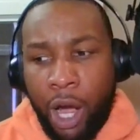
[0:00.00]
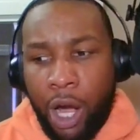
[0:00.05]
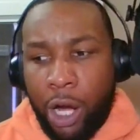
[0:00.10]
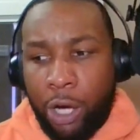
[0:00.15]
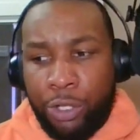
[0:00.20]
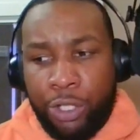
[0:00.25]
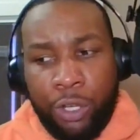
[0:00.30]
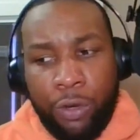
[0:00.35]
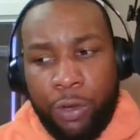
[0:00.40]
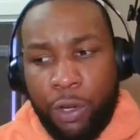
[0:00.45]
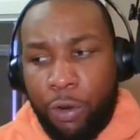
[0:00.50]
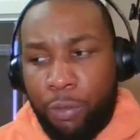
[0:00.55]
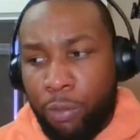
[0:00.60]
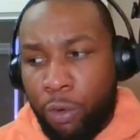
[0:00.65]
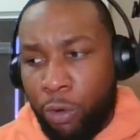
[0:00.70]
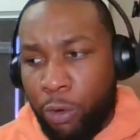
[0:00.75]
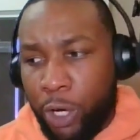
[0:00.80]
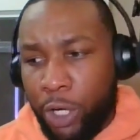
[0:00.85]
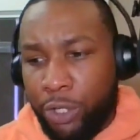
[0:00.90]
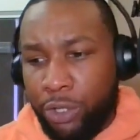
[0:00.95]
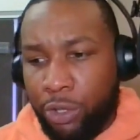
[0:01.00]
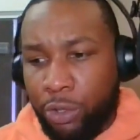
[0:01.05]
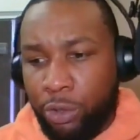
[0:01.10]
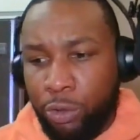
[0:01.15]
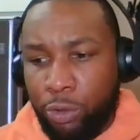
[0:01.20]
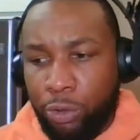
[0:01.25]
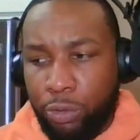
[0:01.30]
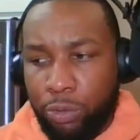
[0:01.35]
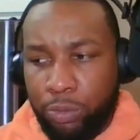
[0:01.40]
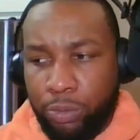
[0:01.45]
Arterio Morris,
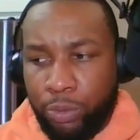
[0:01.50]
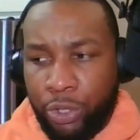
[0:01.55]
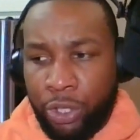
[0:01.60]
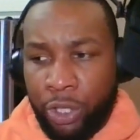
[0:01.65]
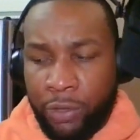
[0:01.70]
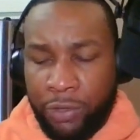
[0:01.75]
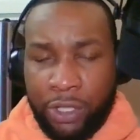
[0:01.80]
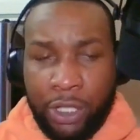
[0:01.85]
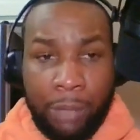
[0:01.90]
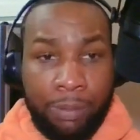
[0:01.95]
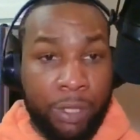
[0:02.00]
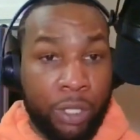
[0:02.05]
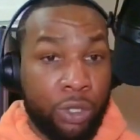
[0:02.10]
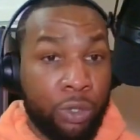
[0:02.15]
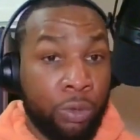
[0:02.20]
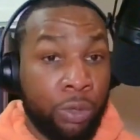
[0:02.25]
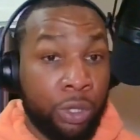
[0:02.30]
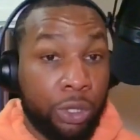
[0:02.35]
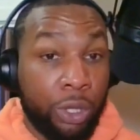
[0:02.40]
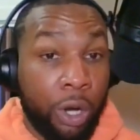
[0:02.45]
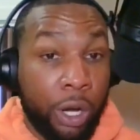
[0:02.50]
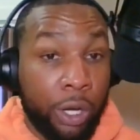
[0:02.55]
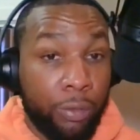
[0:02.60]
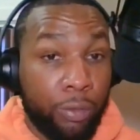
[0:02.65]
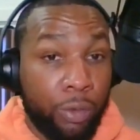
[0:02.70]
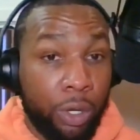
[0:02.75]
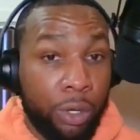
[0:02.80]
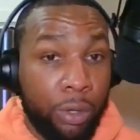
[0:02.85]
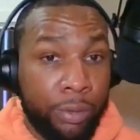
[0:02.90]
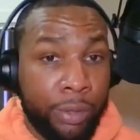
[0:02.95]
who should have stepped into a starting
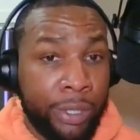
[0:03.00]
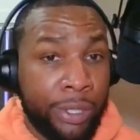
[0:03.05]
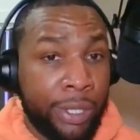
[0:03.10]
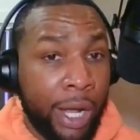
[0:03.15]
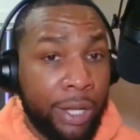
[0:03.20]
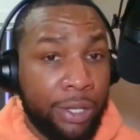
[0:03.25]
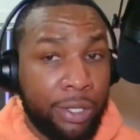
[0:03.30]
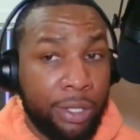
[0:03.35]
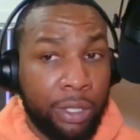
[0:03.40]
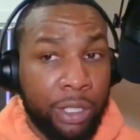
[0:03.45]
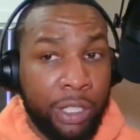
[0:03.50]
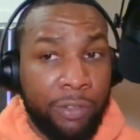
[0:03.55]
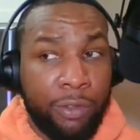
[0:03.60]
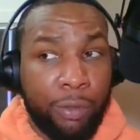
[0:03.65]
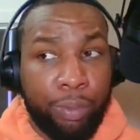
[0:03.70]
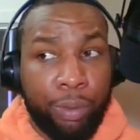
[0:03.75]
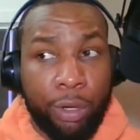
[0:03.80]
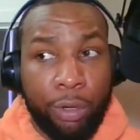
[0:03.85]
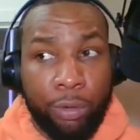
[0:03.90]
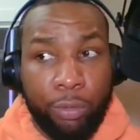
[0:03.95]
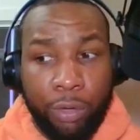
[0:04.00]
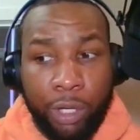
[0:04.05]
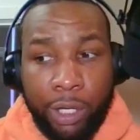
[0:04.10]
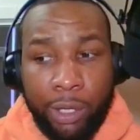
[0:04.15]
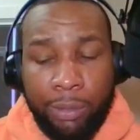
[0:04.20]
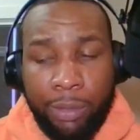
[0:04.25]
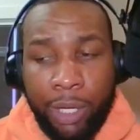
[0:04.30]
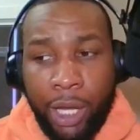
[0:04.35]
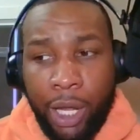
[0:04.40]
role, decides to leave the program.